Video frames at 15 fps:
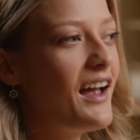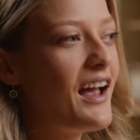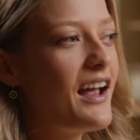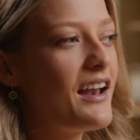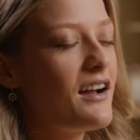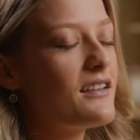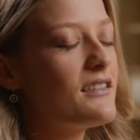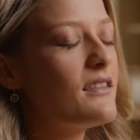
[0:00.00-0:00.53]

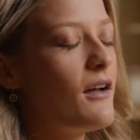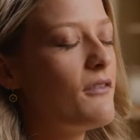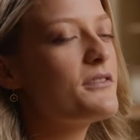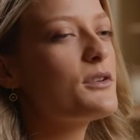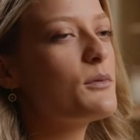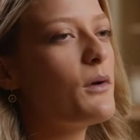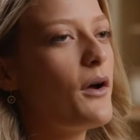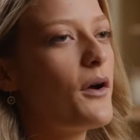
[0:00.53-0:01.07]
and I'd
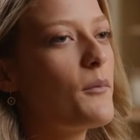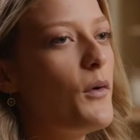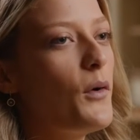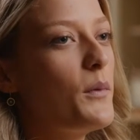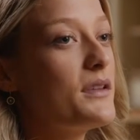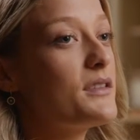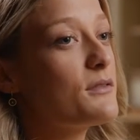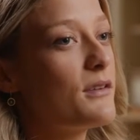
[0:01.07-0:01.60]
love to work
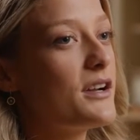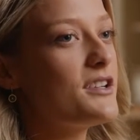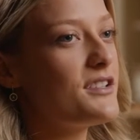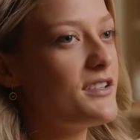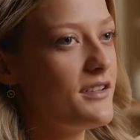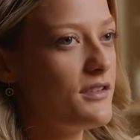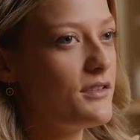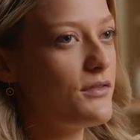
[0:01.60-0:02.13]
more with the
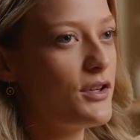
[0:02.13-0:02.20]
region in the